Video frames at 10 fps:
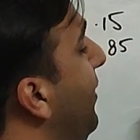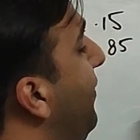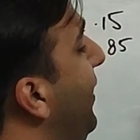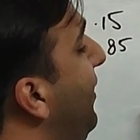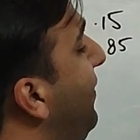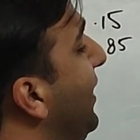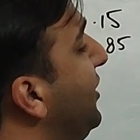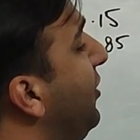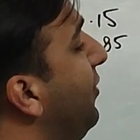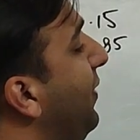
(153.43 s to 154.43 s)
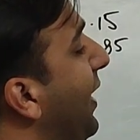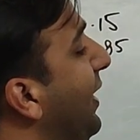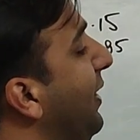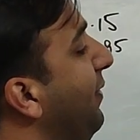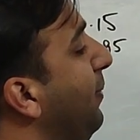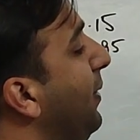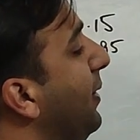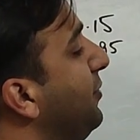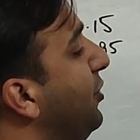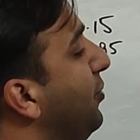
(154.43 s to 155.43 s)
weight fraction of Na will
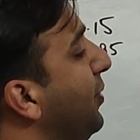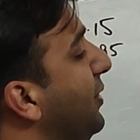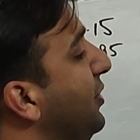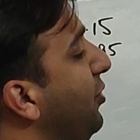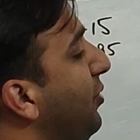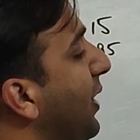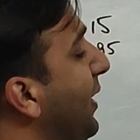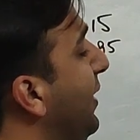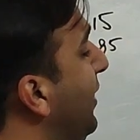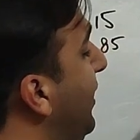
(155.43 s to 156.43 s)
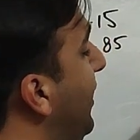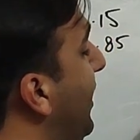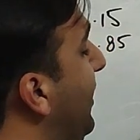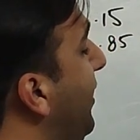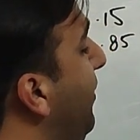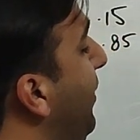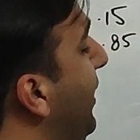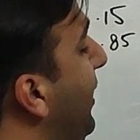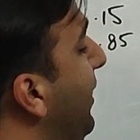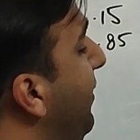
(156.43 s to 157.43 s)
become 0.09 and
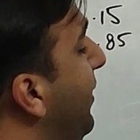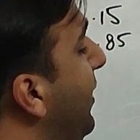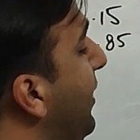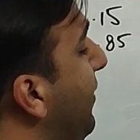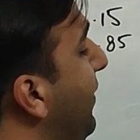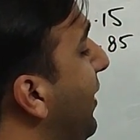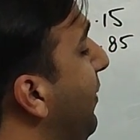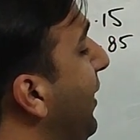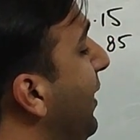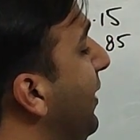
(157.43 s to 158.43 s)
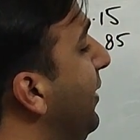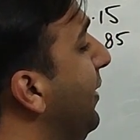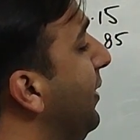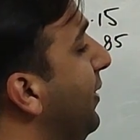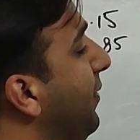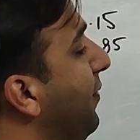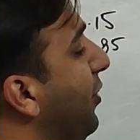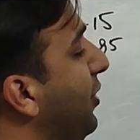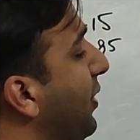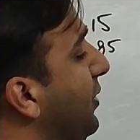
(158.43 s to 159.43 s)
remaining will be
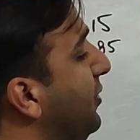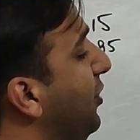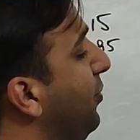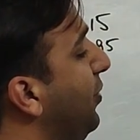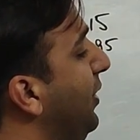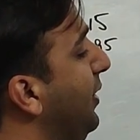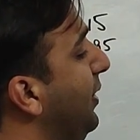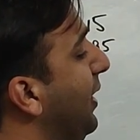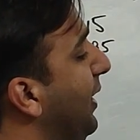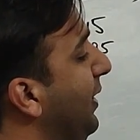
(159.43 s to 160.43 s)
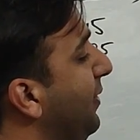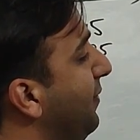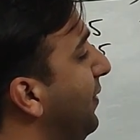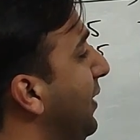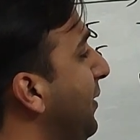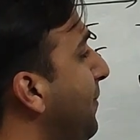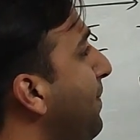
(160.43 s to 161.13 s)
water 0.91.